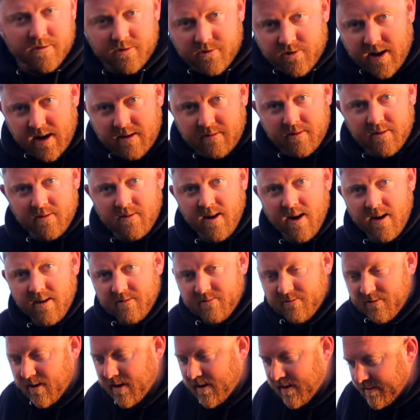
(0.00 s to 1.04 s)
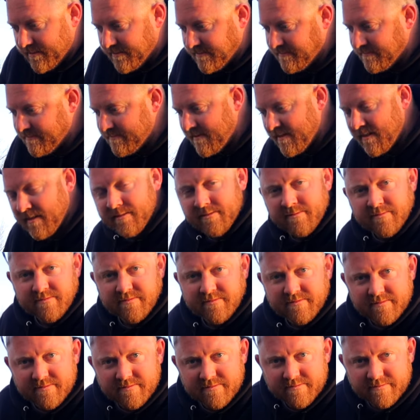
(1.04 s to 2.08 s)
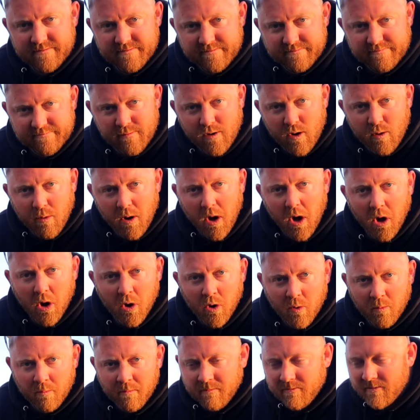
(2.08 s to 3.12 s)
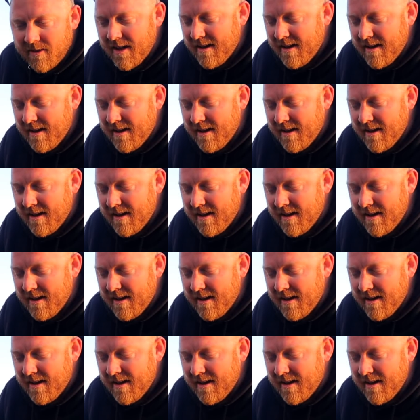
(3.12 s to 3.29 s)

they're driving around a freaking mobile home.